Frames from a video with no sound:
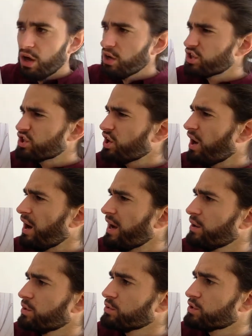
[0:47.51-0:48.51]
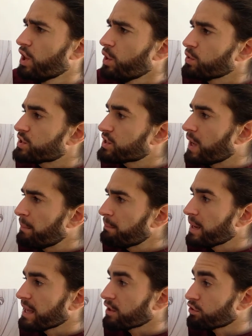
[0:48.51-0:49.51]
A child was
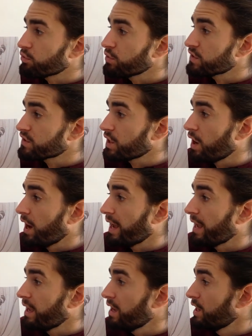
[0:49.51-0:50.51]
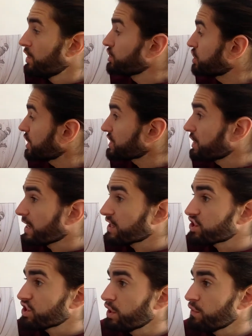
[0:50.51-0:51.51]
tumbling through the sky, just like a
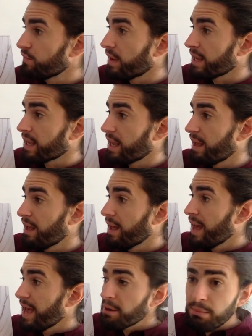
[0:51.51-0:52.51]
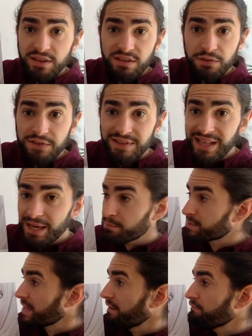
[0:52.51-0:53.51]
snowflake. He must have
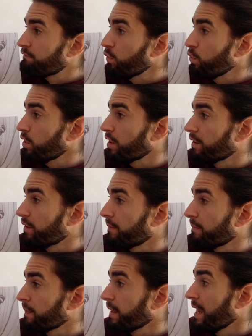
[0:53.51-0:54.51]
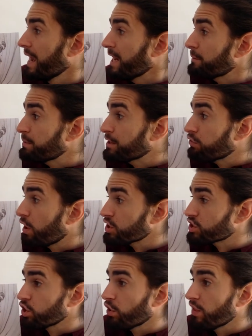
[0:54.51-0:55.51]
slipped and fallen. He'd be
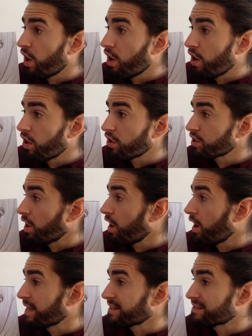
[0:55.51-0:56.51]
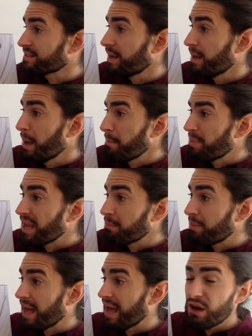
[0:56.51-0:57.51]
crushed on the hard ice. Big
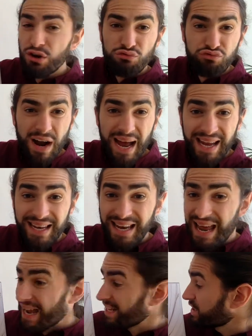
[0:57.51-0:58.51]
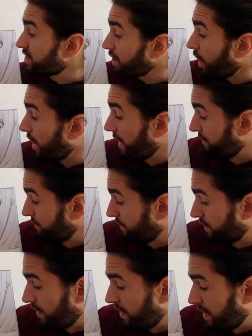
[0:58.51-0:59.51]
Bear ran and
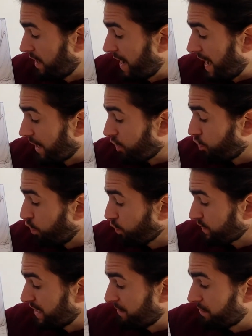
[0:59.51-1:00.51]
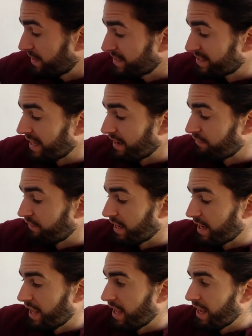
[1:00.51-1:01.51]
dived and caught him
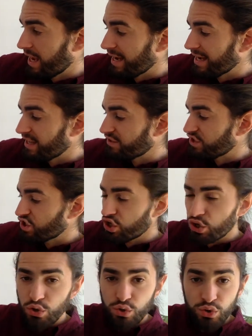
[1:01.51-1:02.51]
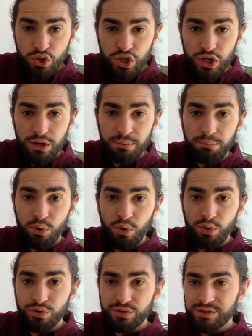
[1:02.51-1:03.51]
safely in his huge
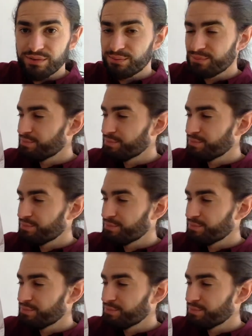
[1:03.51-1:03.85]
paws.